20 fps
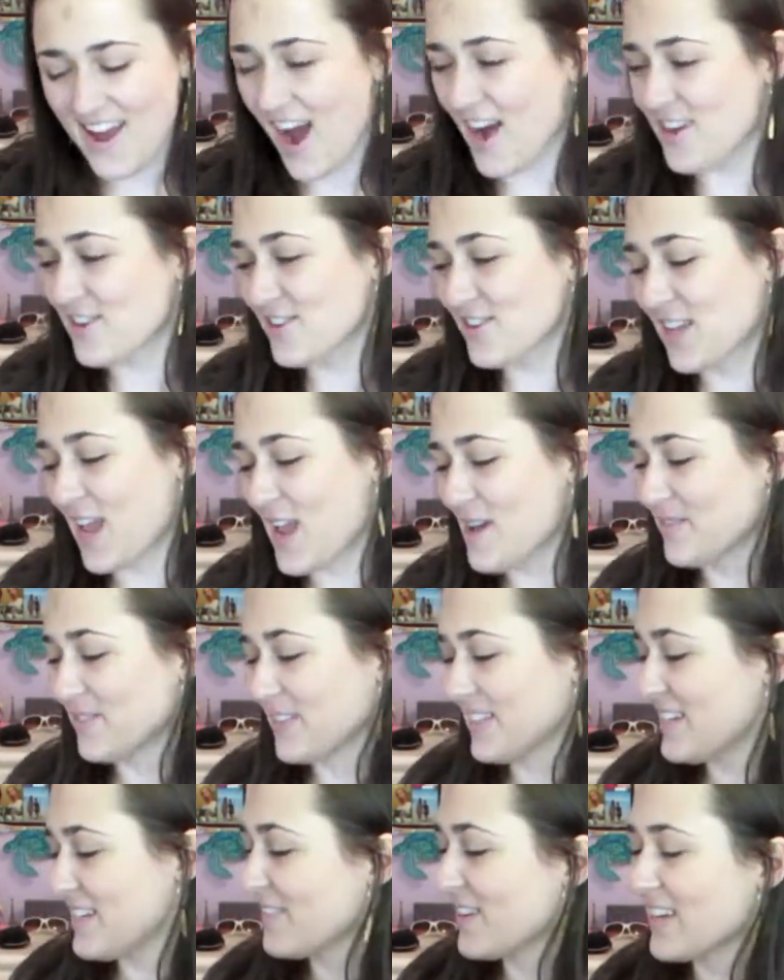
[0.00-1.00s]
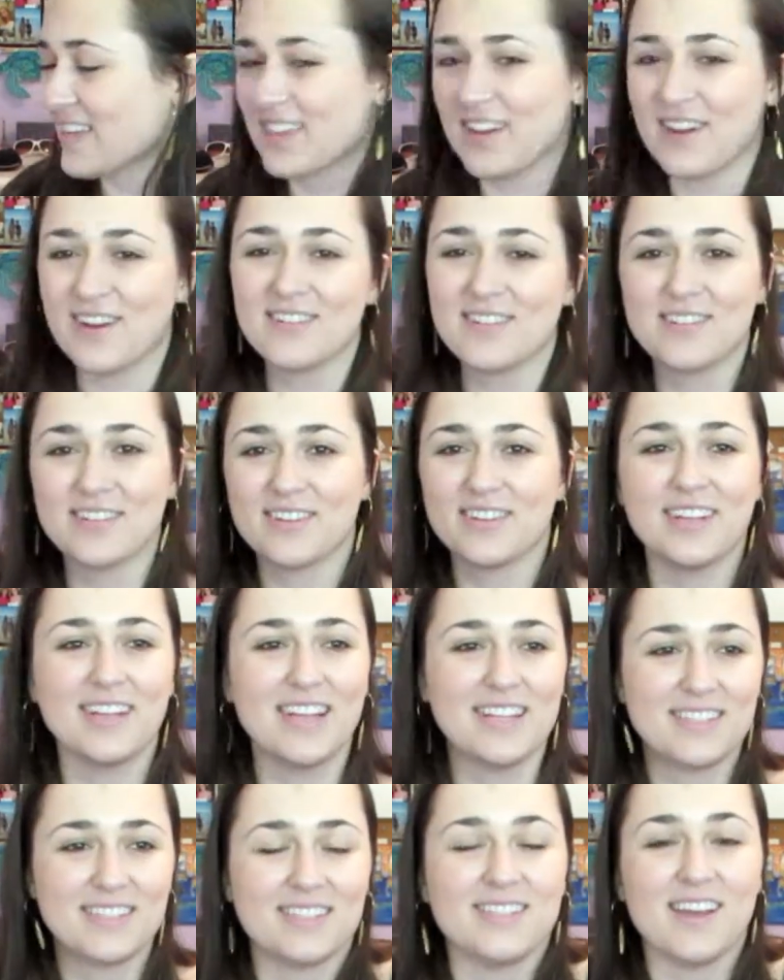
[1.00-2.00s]
I just can't believe like they're, they're,
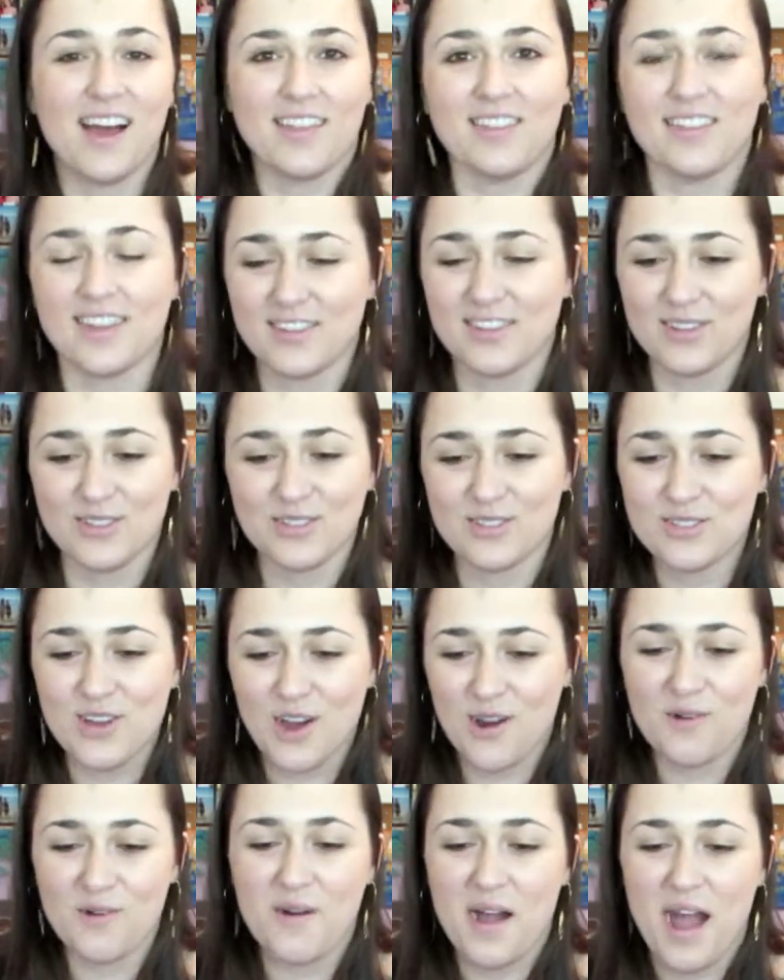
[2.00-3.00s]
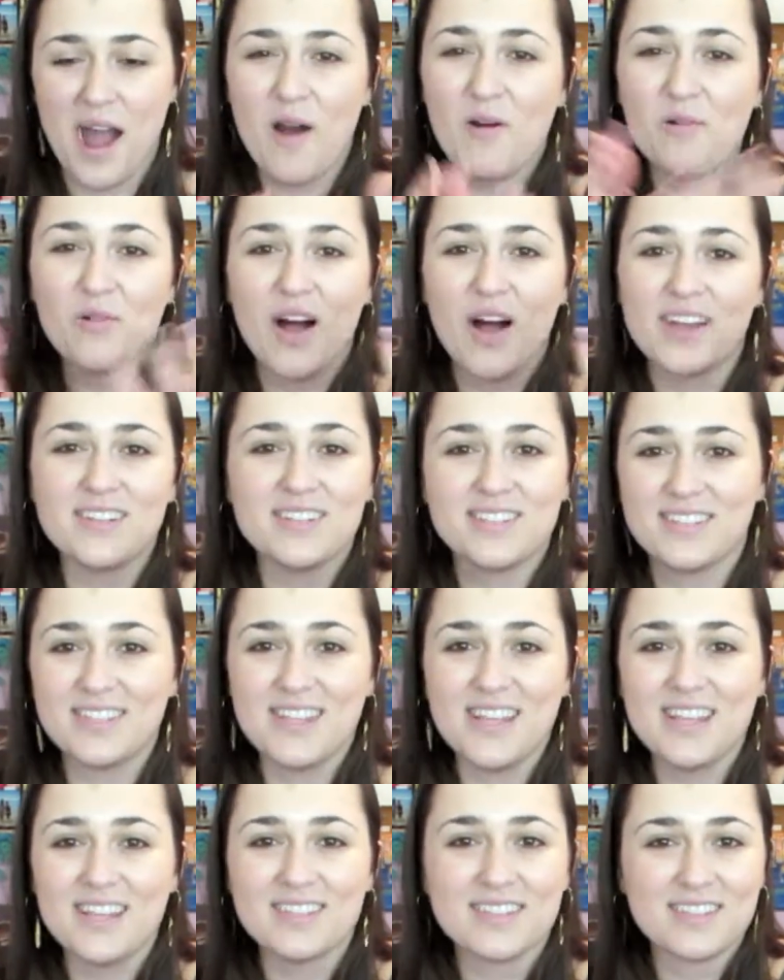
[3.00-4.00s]
it's done. Like, there's no outlined
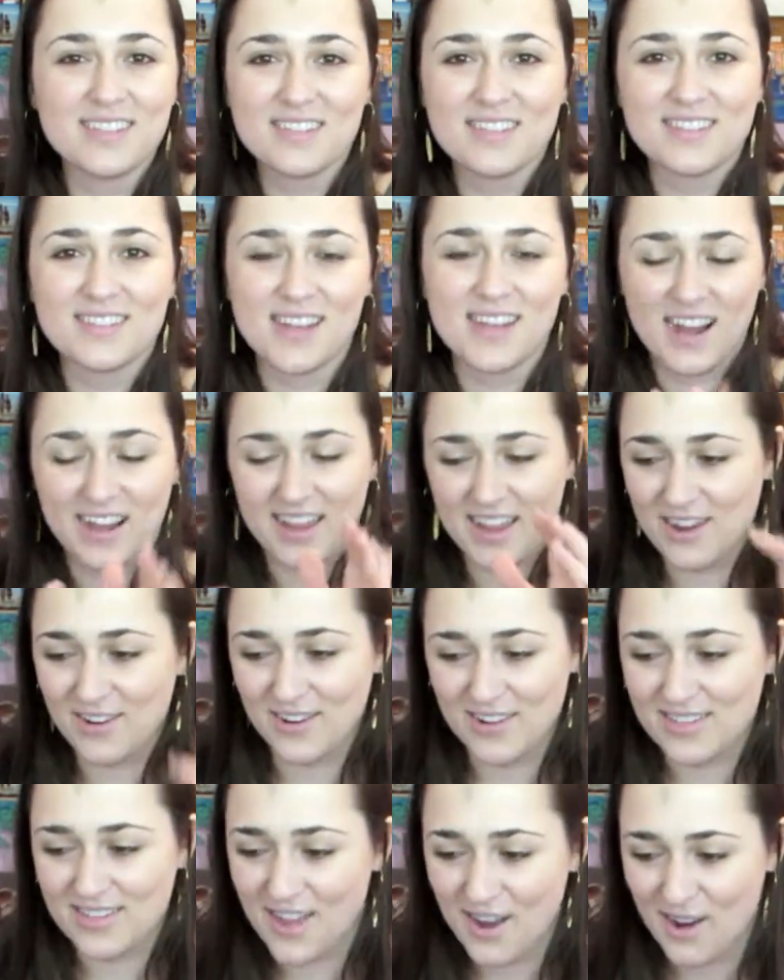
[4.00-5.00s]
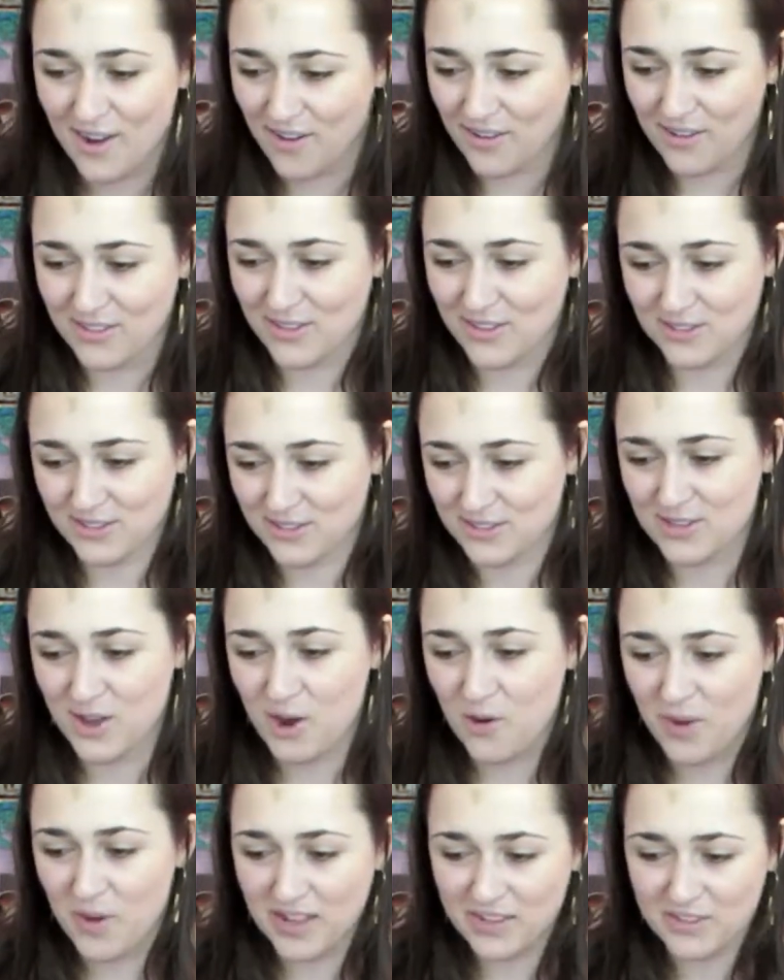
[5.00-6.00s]
scenes stuck here and there. There's
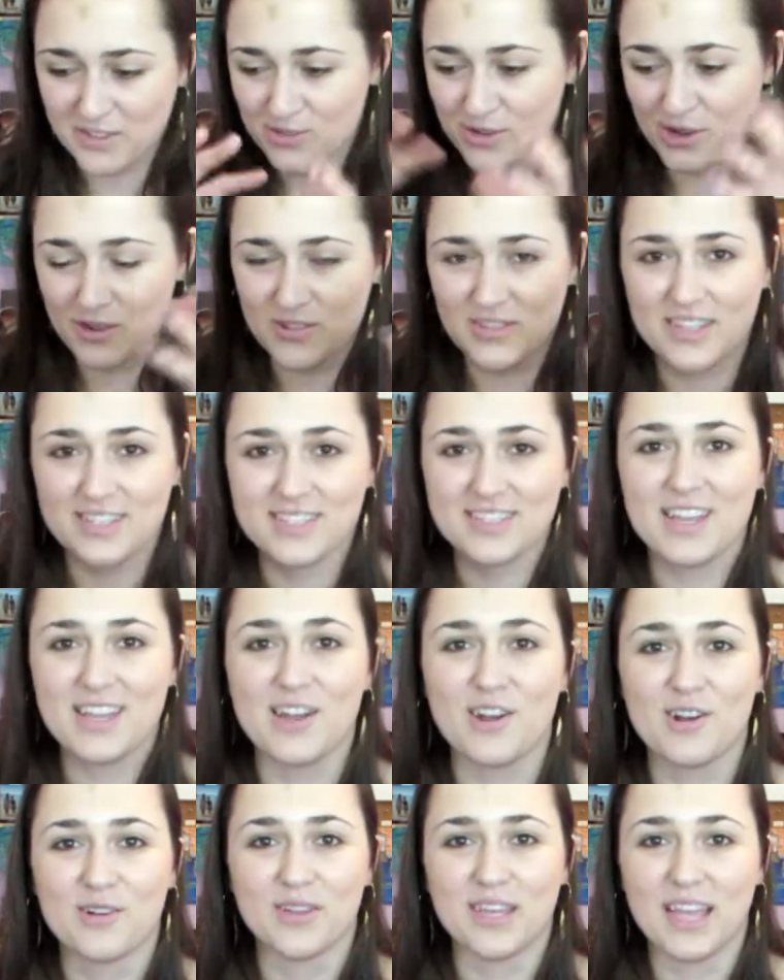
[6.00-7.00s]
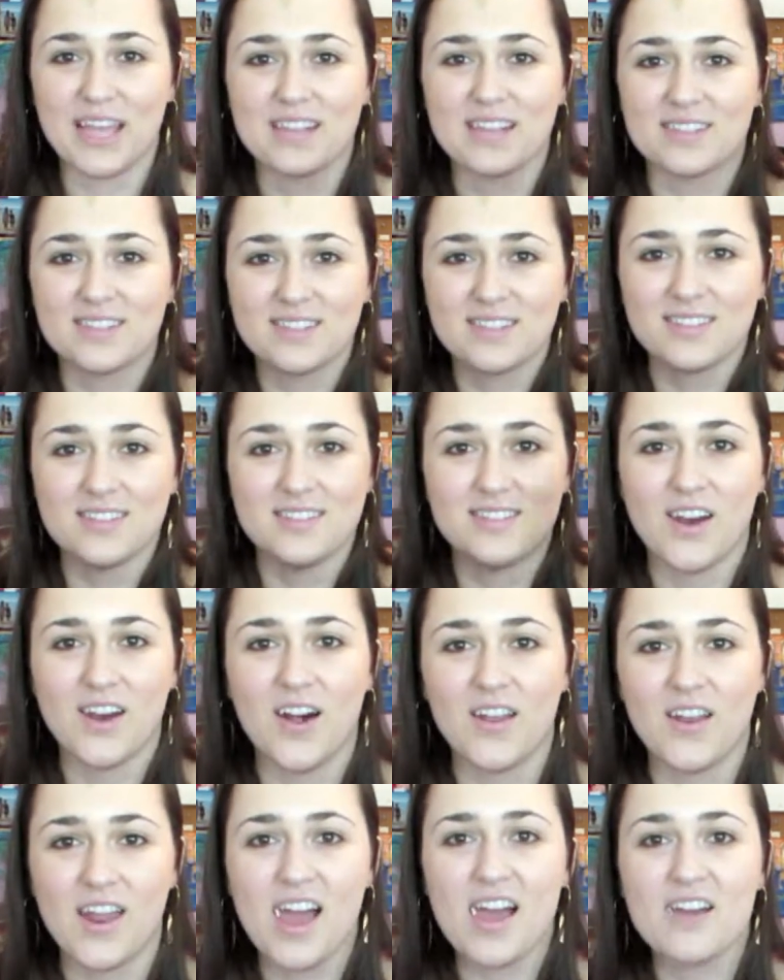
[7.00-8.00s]
no insert this here. Like, it's
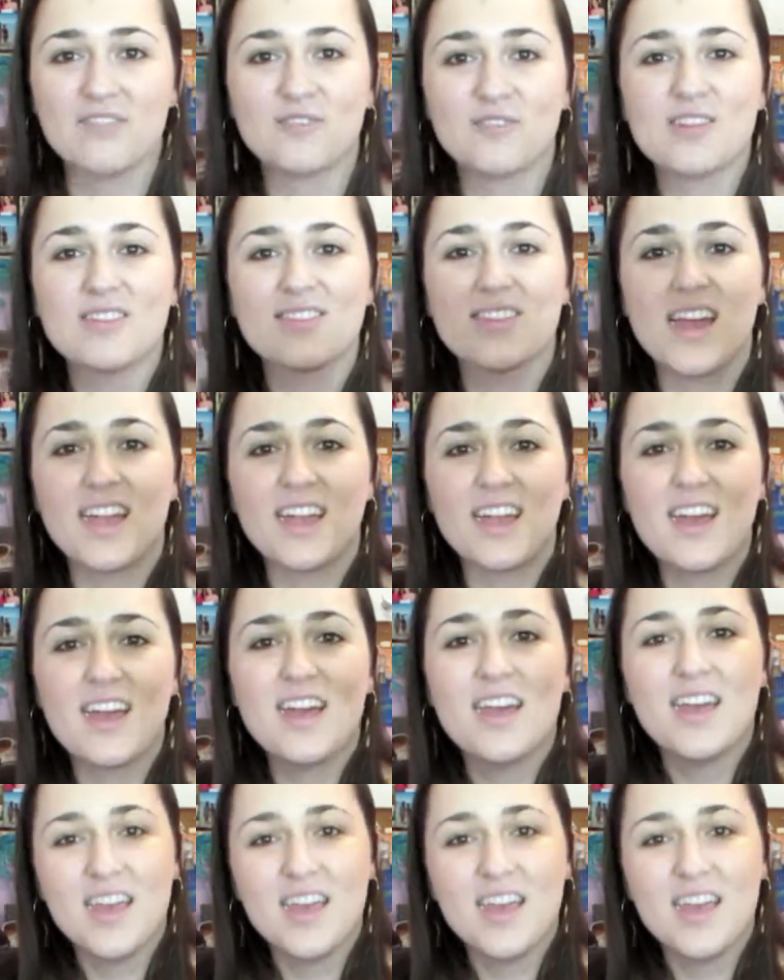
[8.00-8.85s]
done. Everything